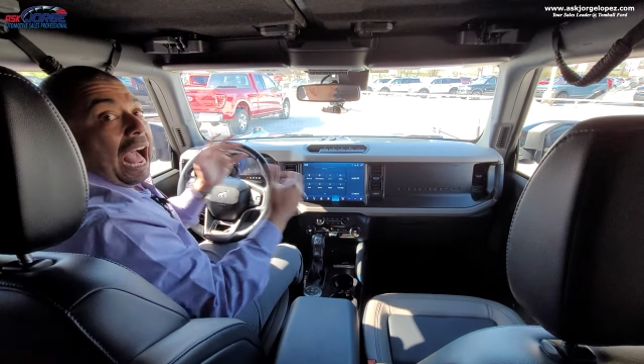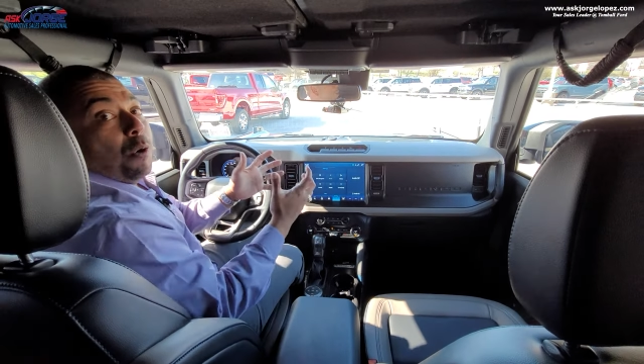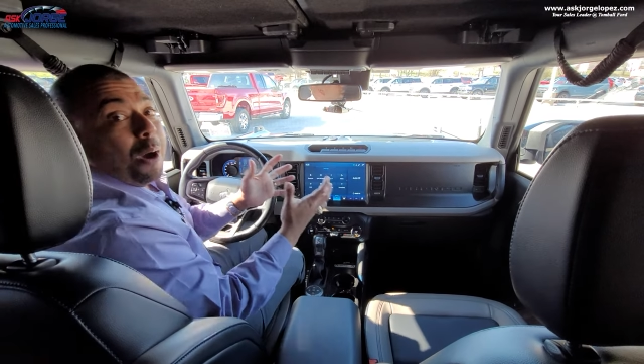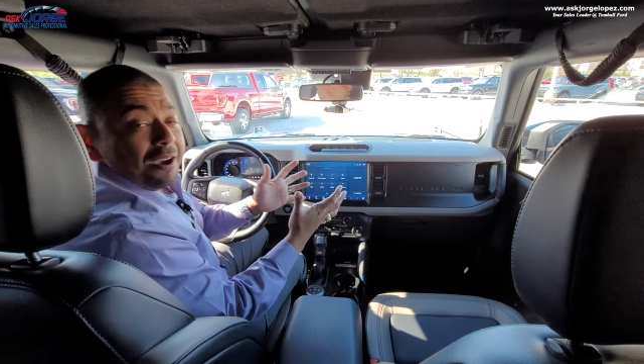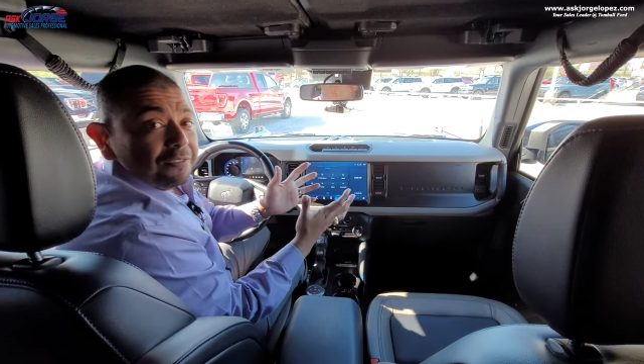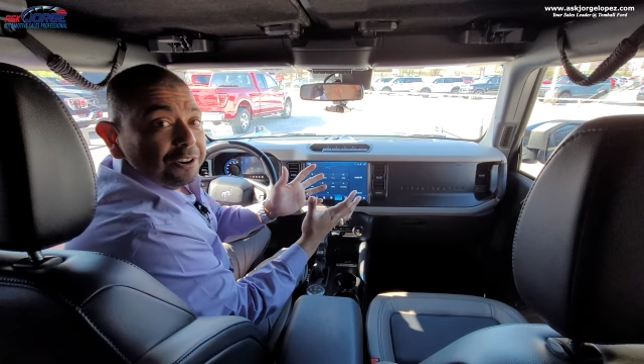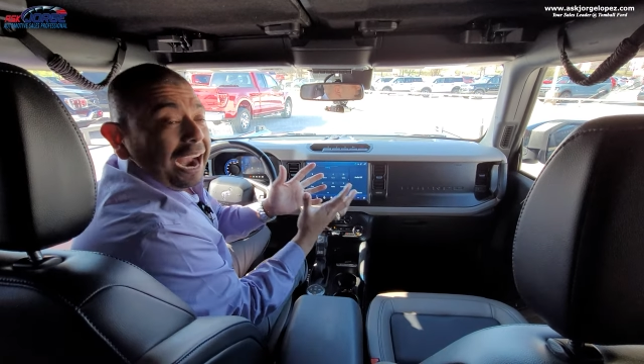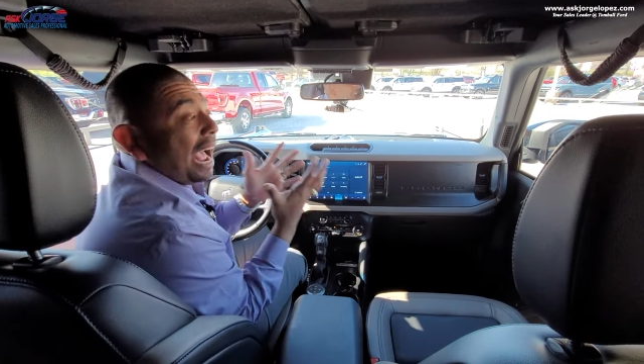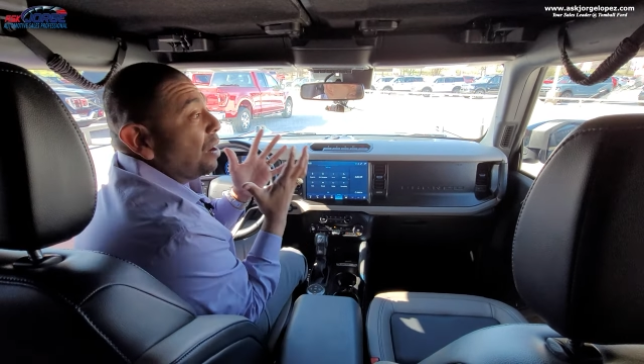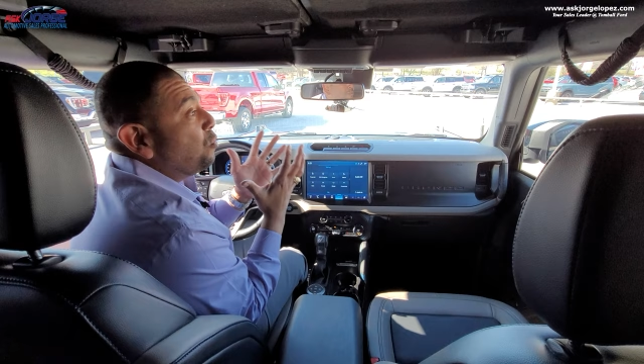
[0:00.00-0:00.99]
However,
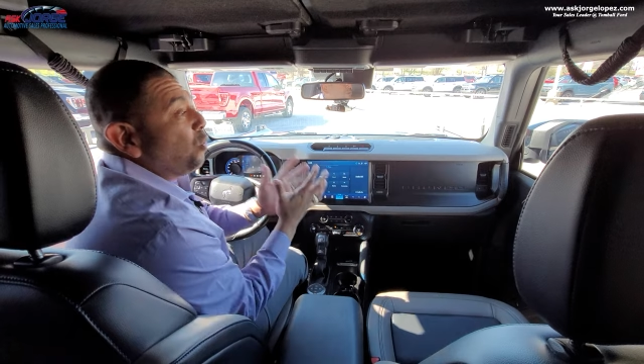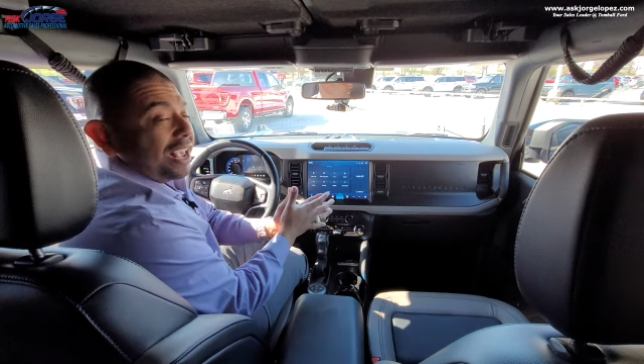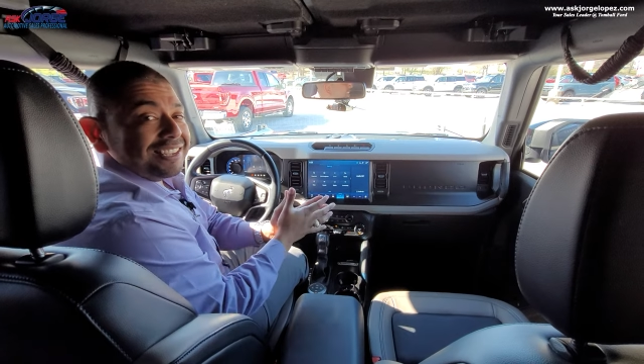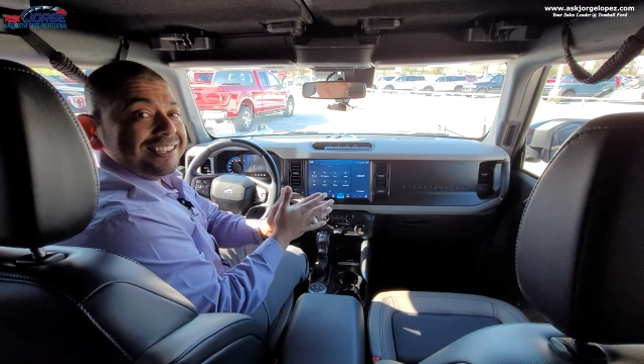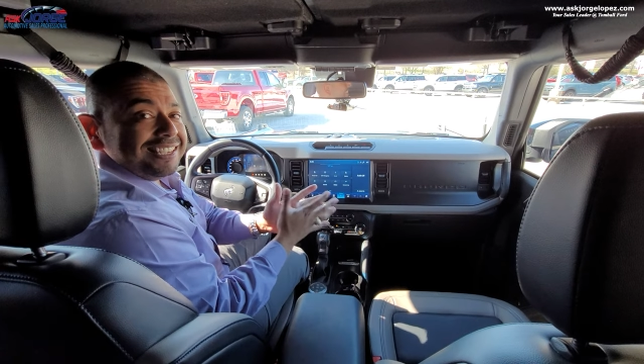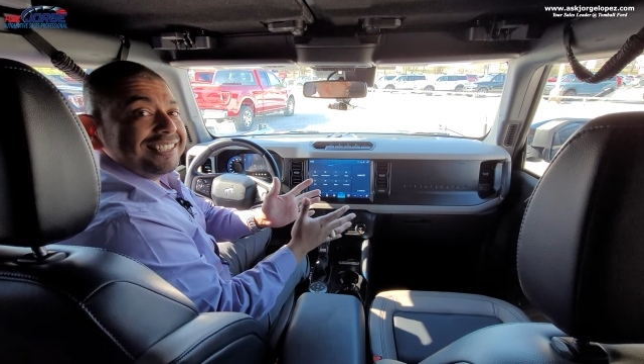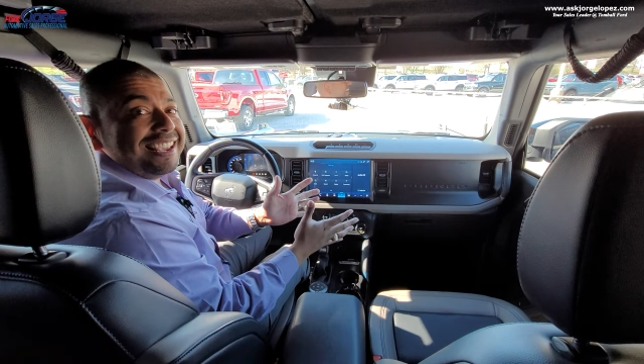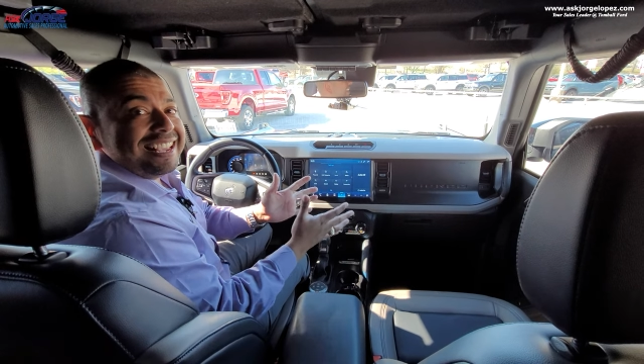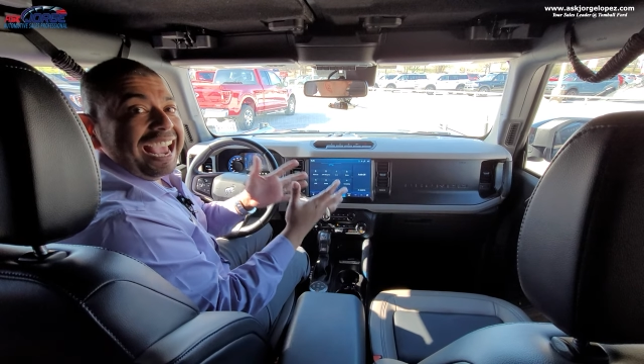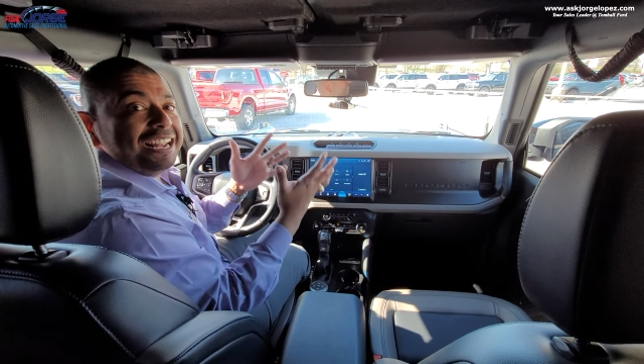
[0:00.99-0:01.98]
I wish this
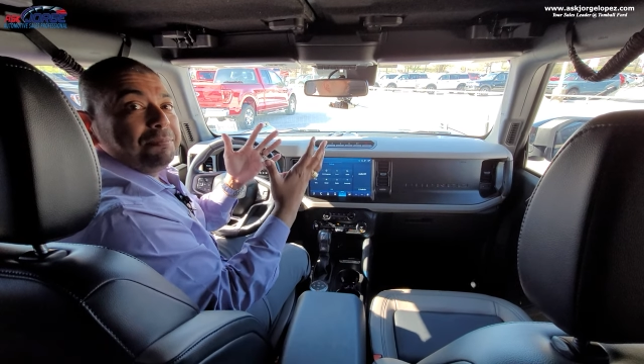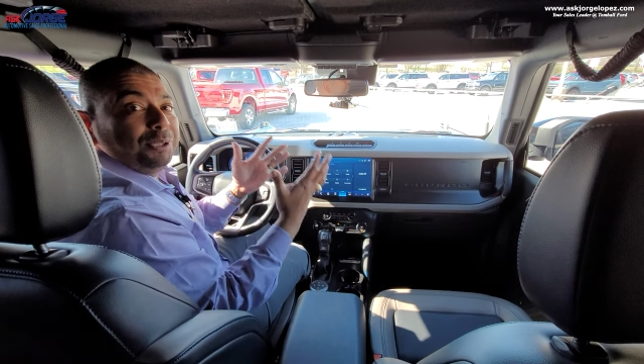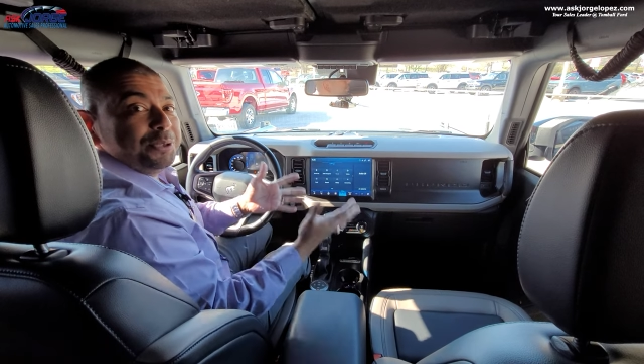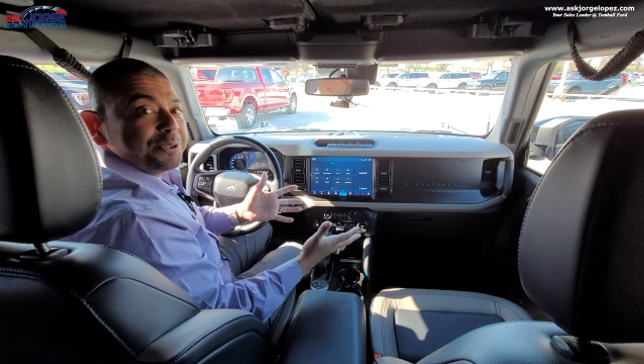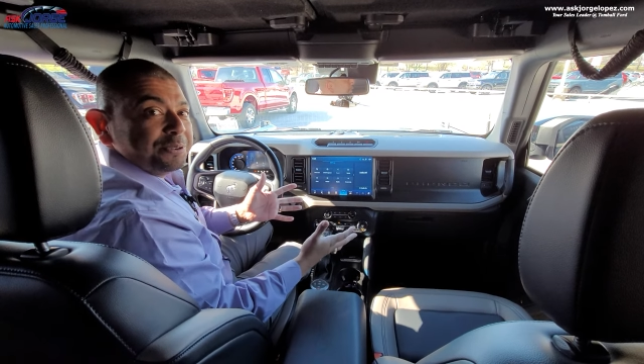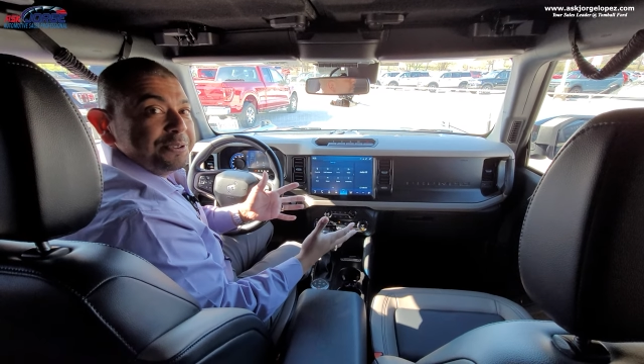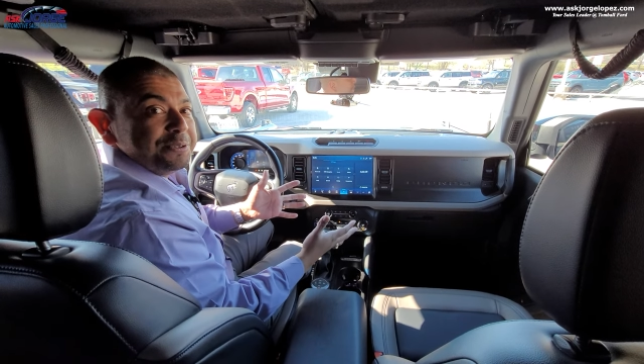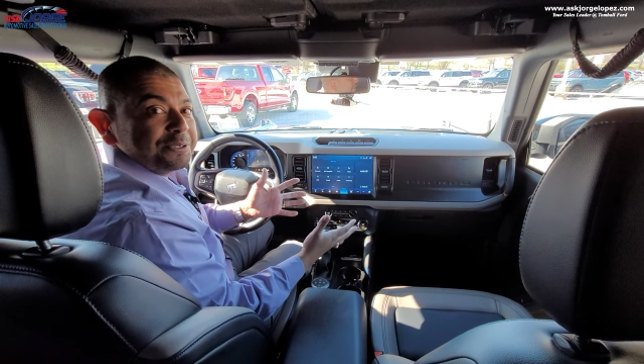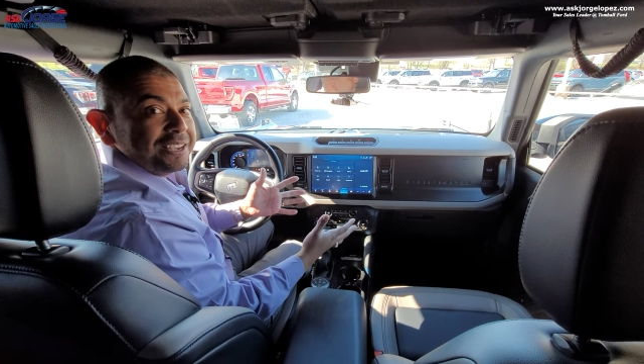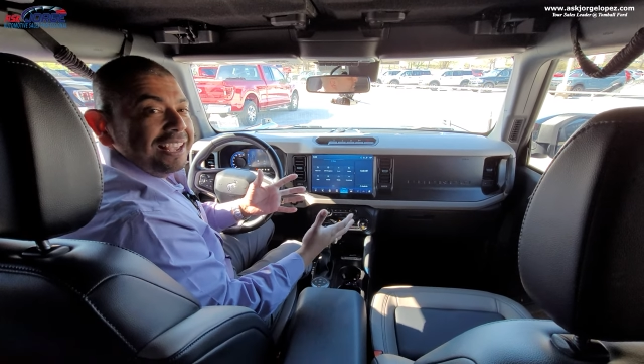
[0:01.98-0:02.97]
thing had Blue
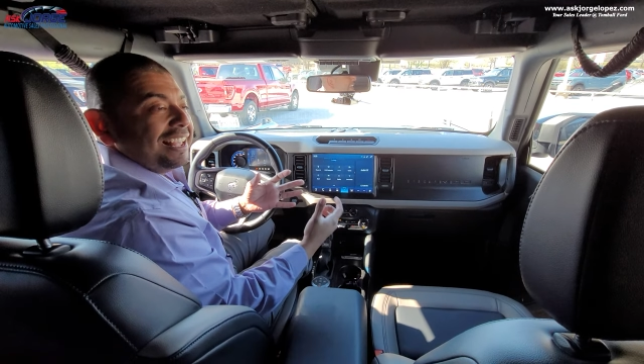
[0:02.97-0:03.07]
Cruise.